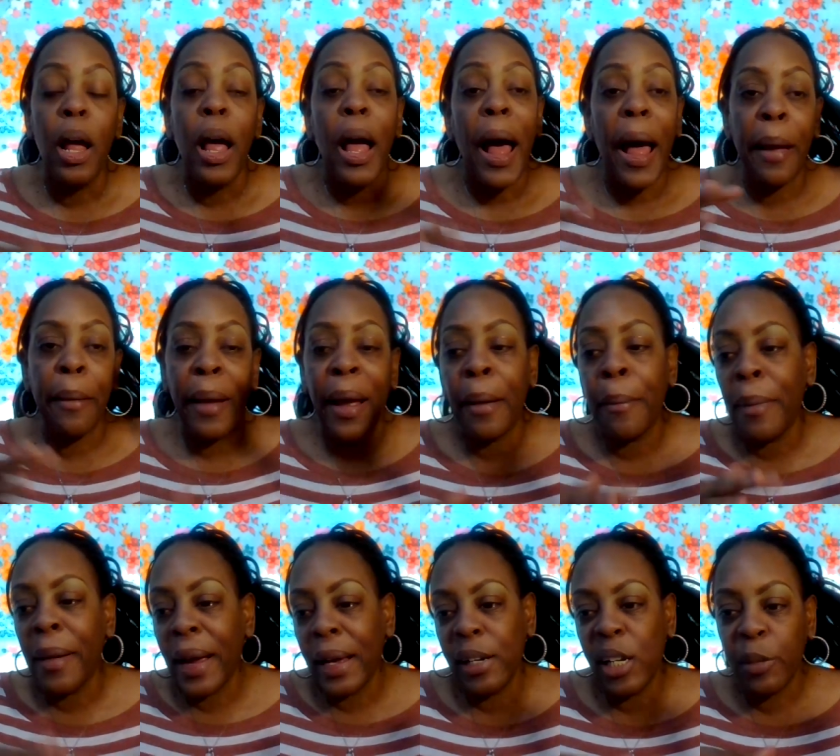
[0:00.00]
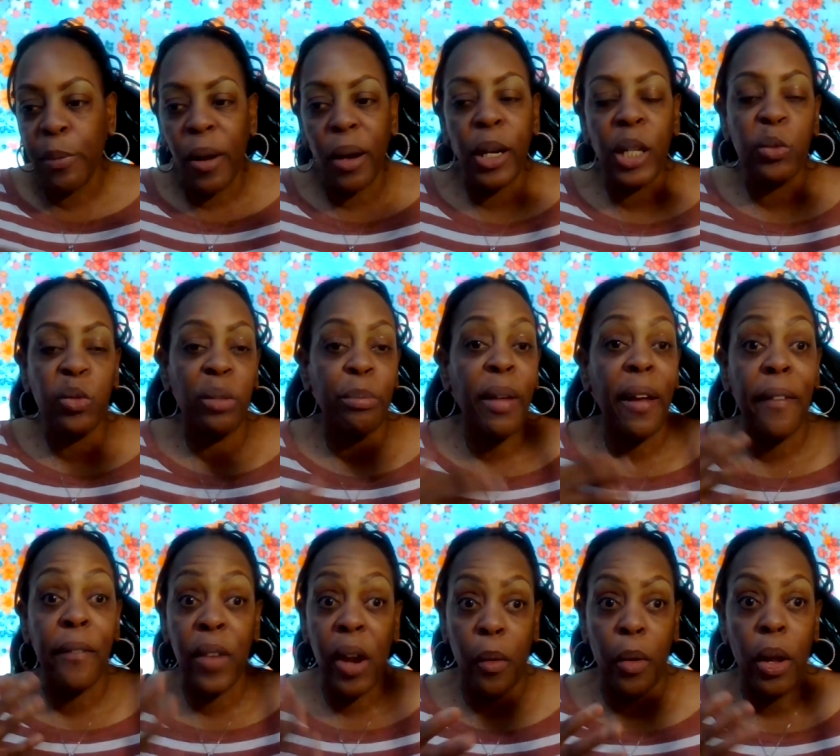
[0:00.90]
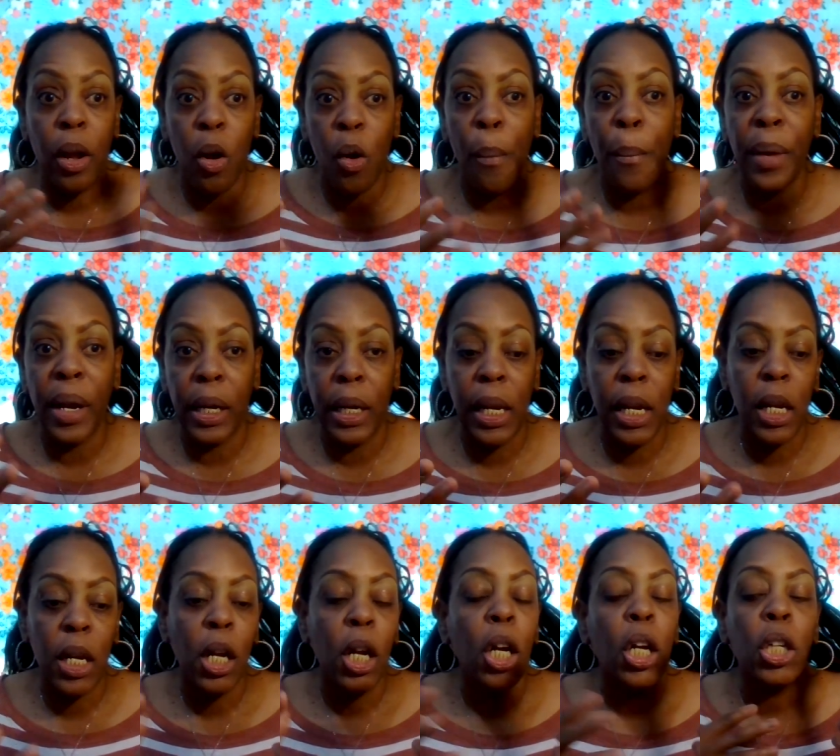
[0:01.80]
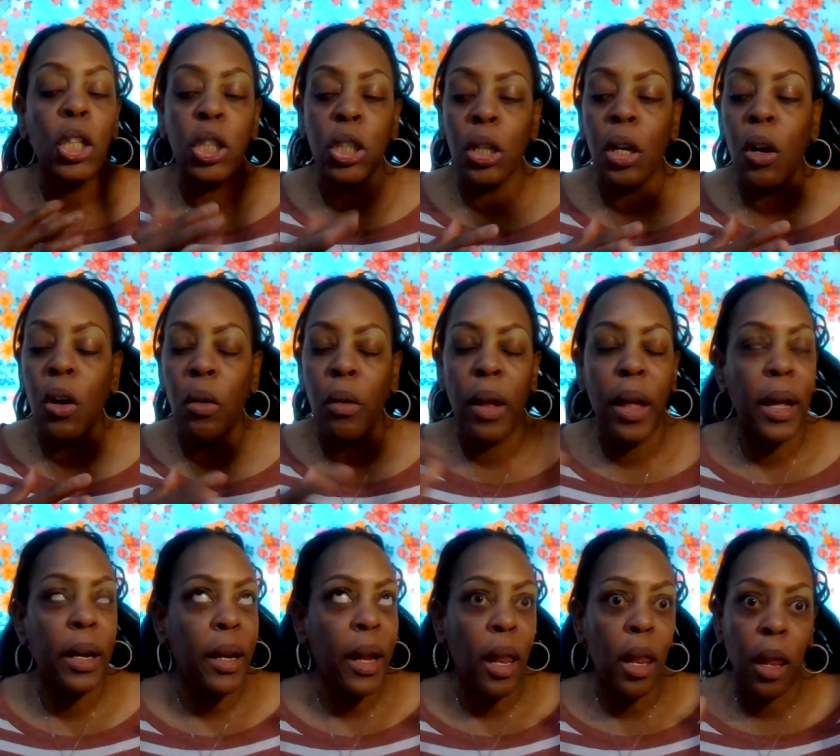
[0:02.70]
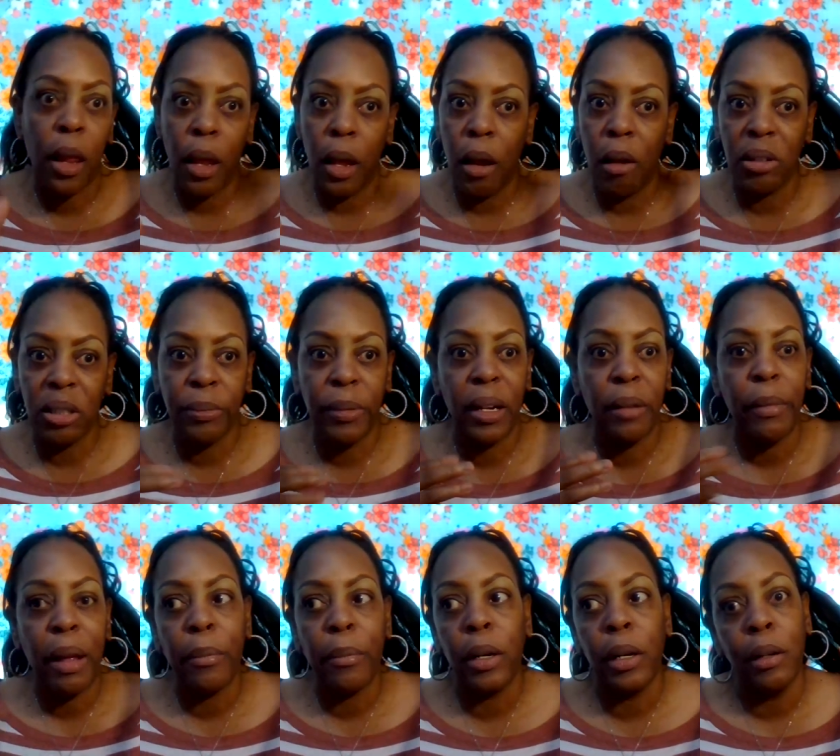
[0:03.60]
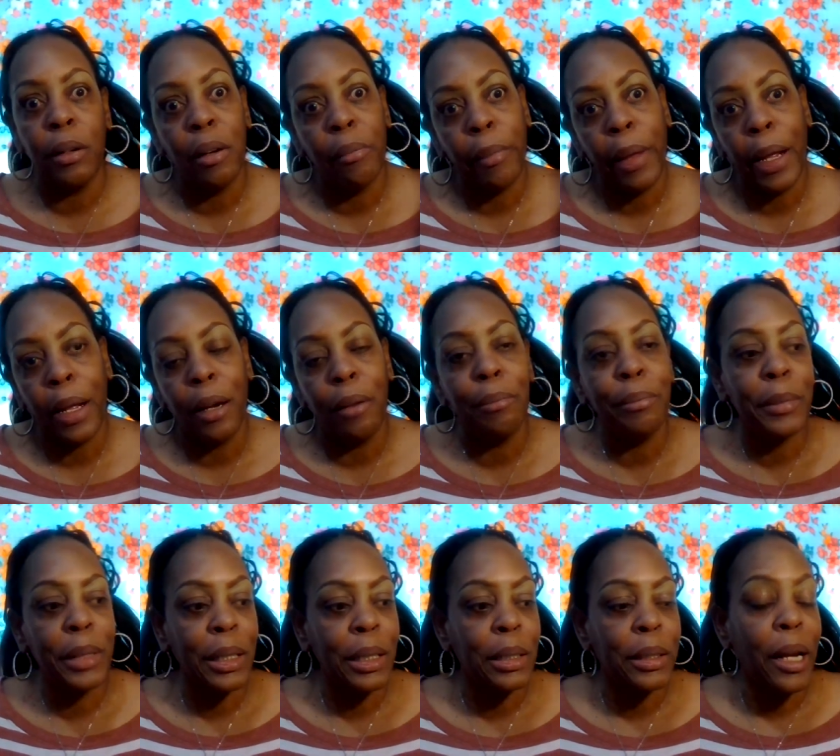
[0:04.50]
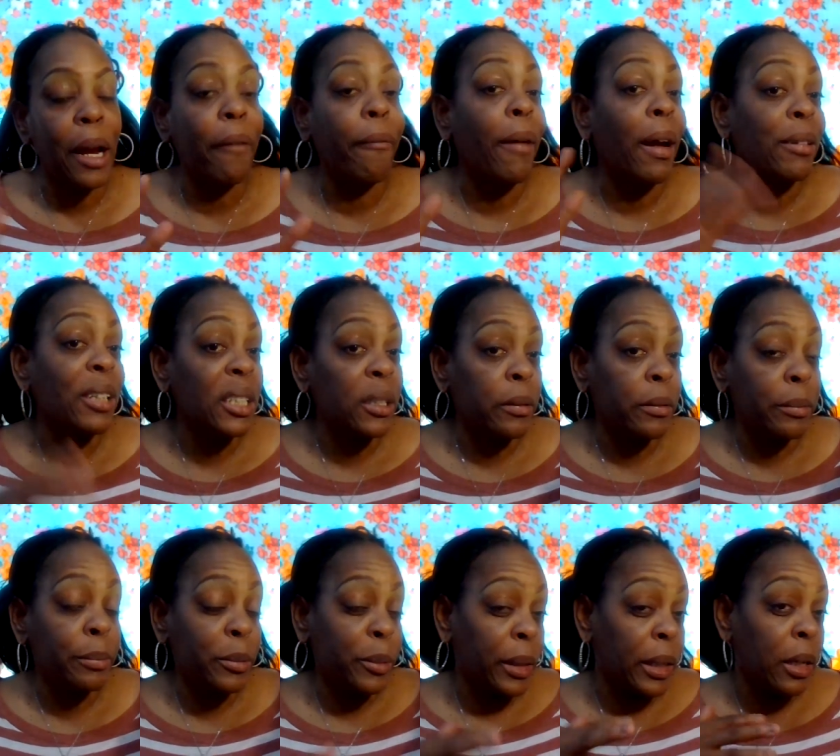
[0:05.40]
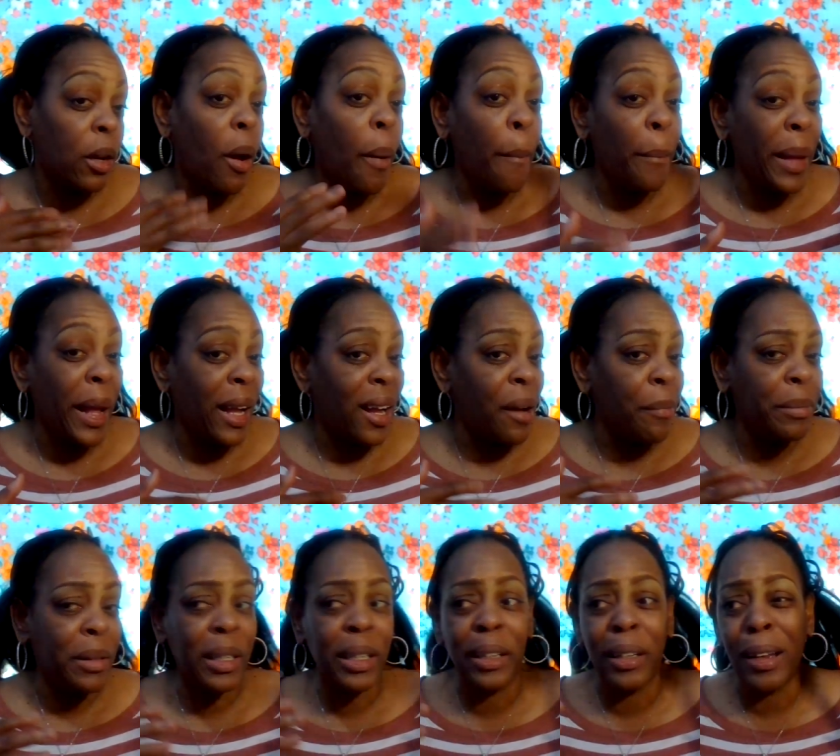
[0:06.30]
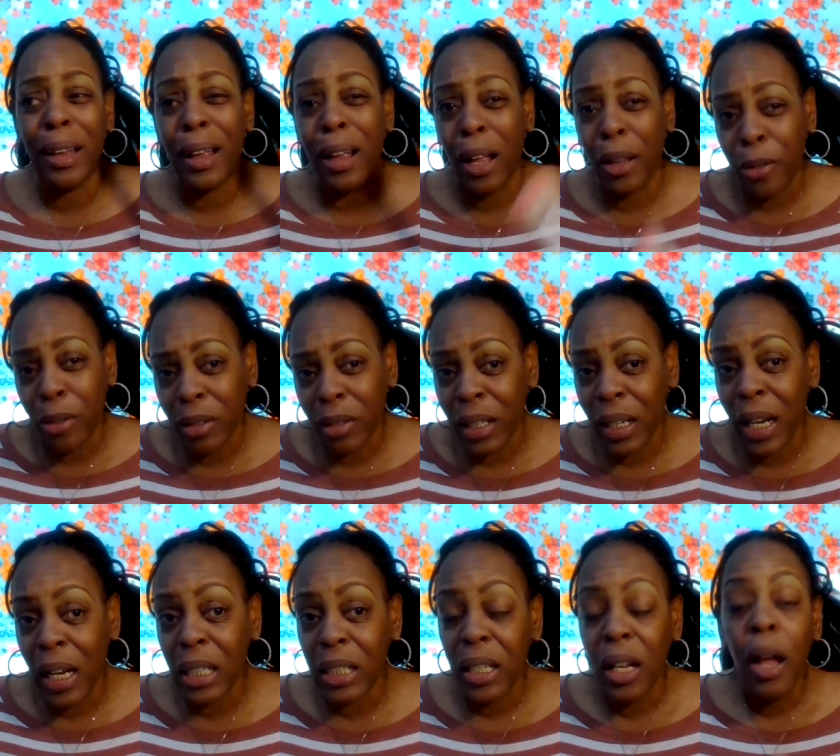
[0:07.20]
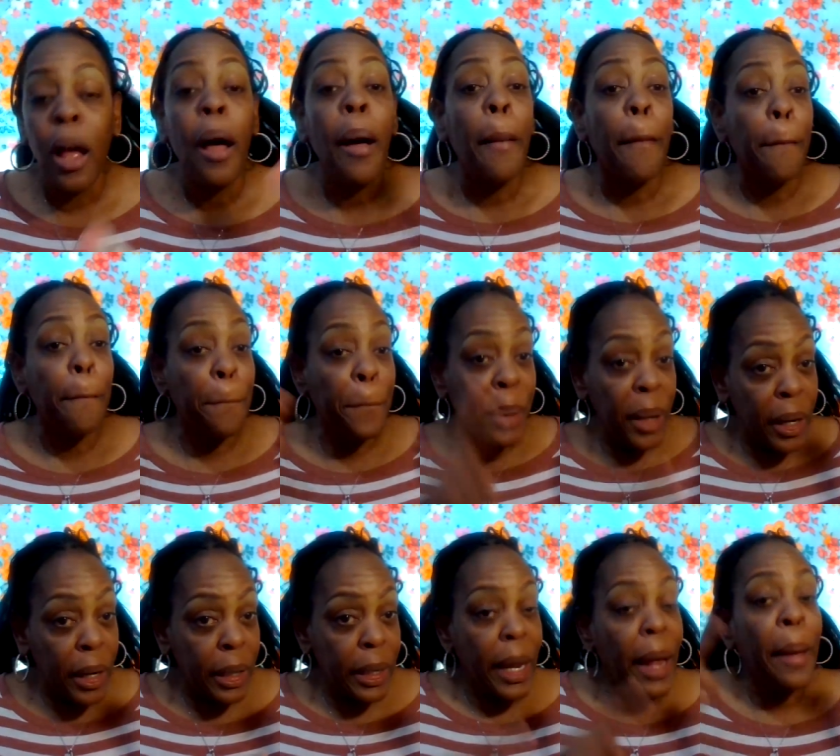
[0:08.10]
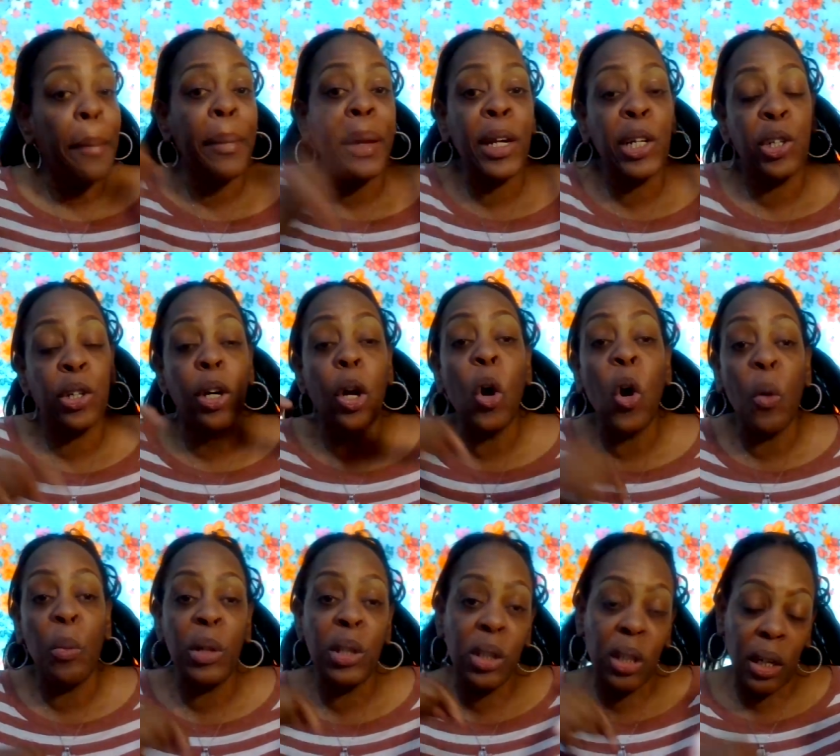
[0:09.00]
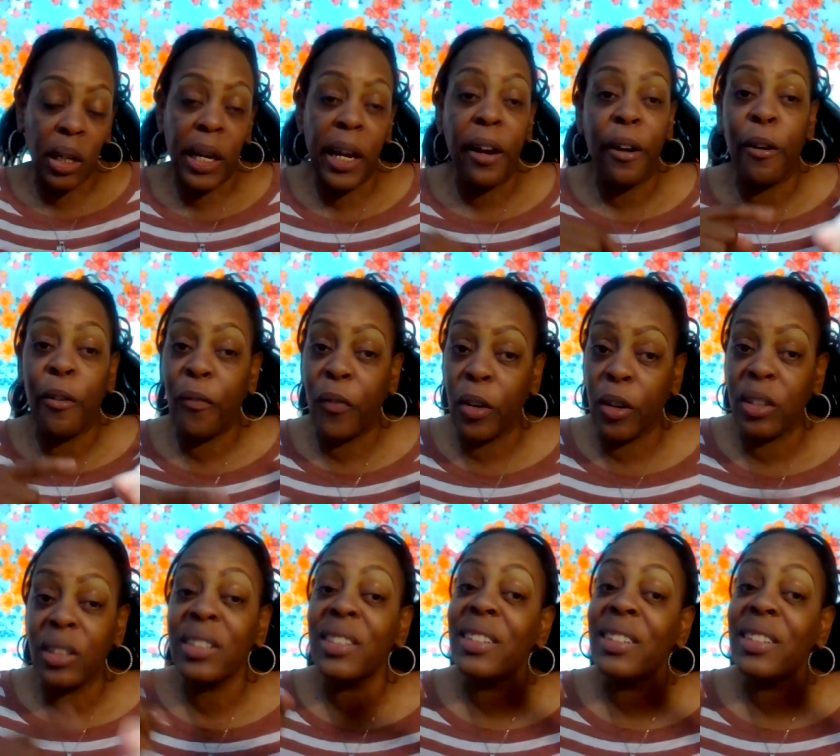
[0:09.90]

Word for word: I, I, buy these products with my very own money. So and I love spending my money on makeup because I rather spending on makeup than other things but I made sure home was taken care of first